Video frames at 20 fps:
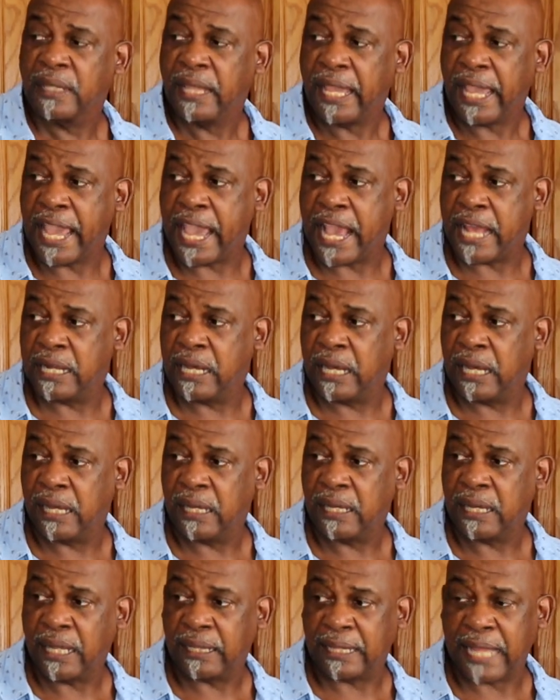and
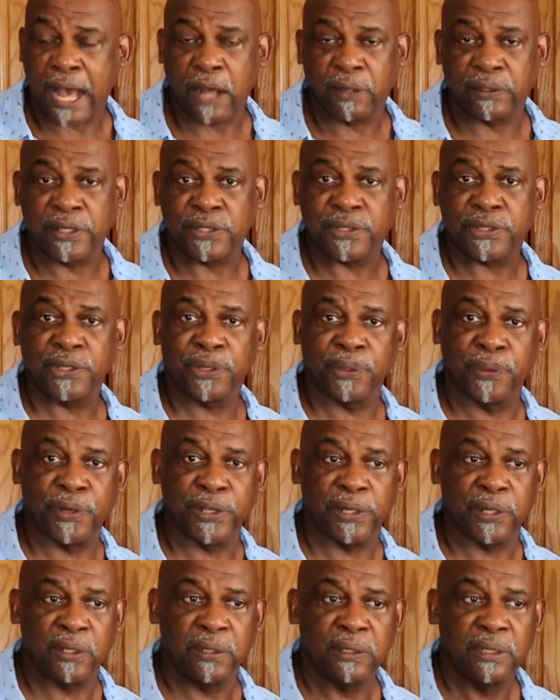allow this to
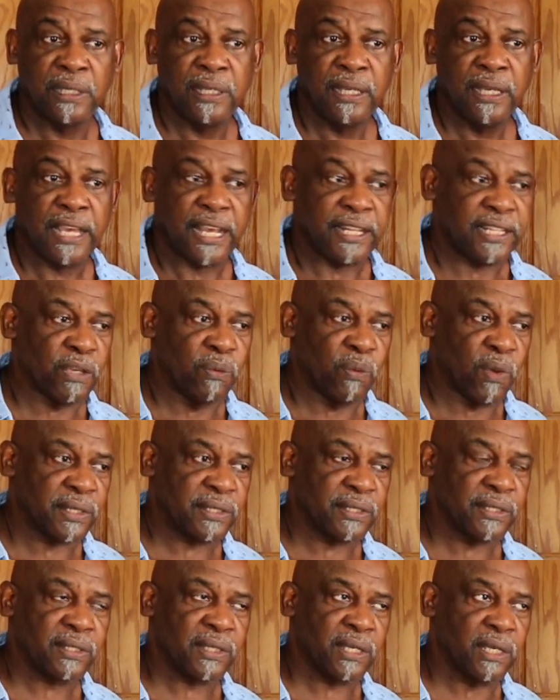grill. And then
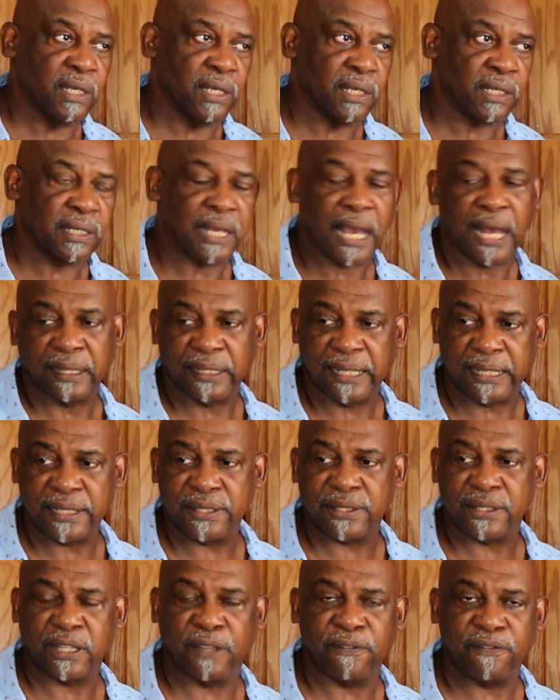once it's cooked, I'll let it
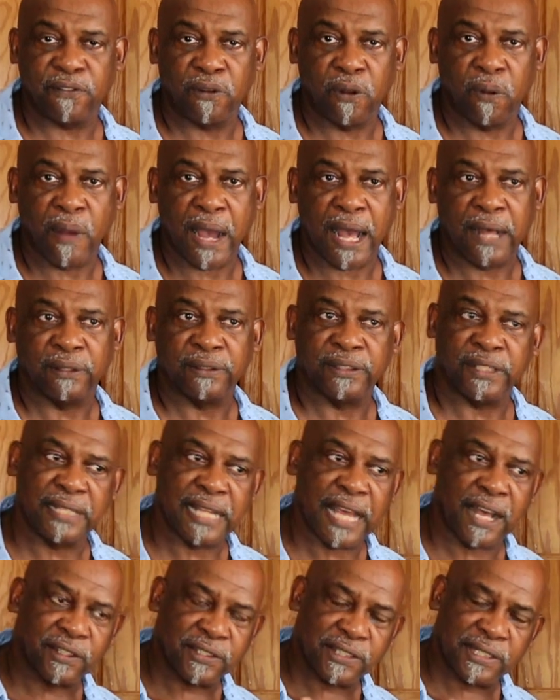sit for a while, and then
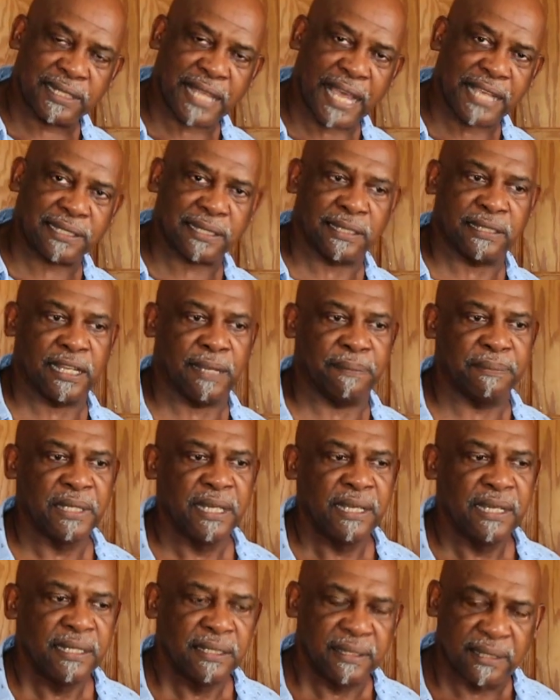I'll slice it up
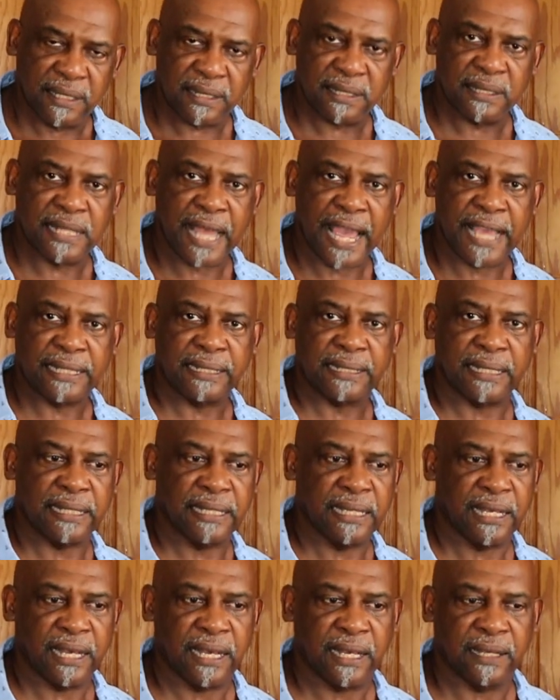just like
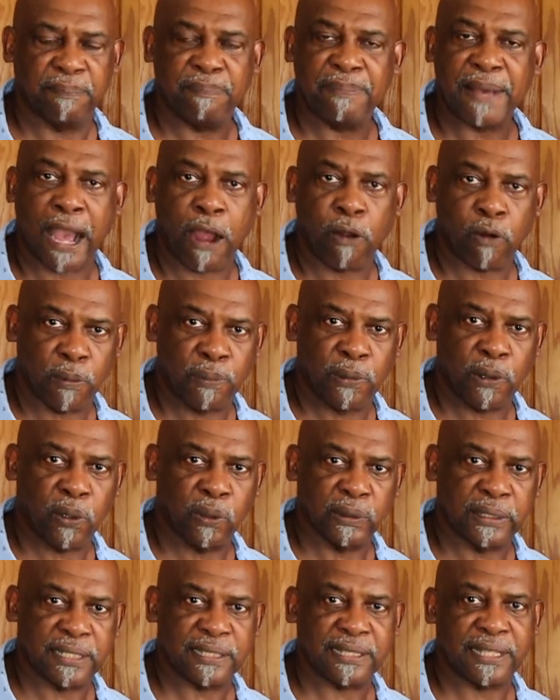the Power
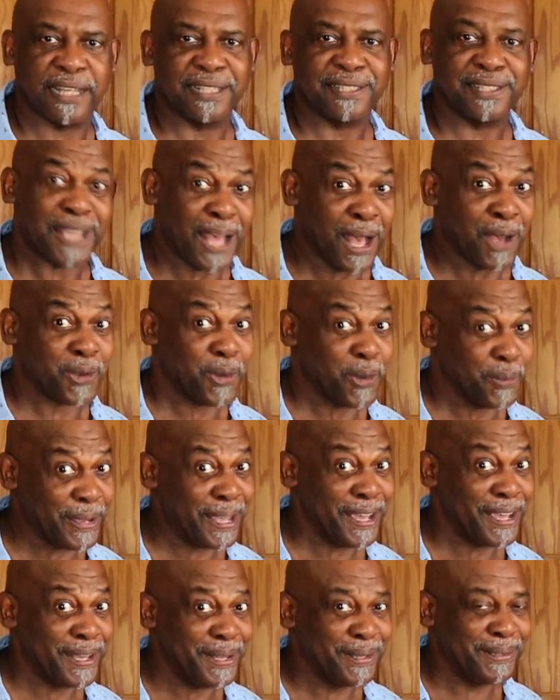Bowl that's at Taco
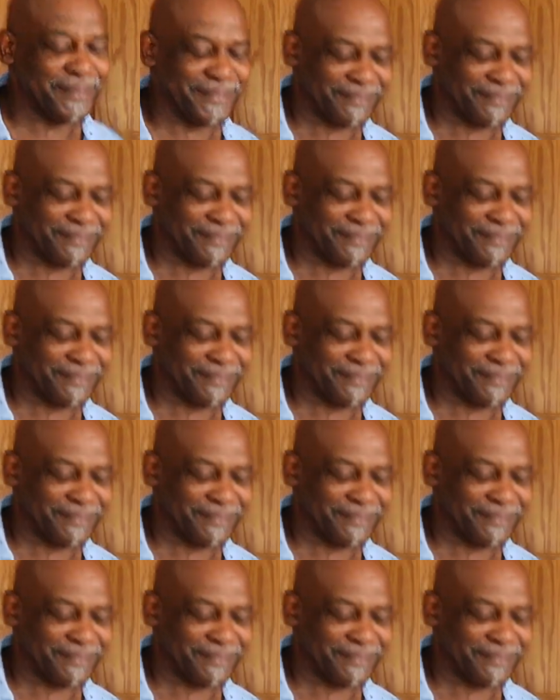Bell.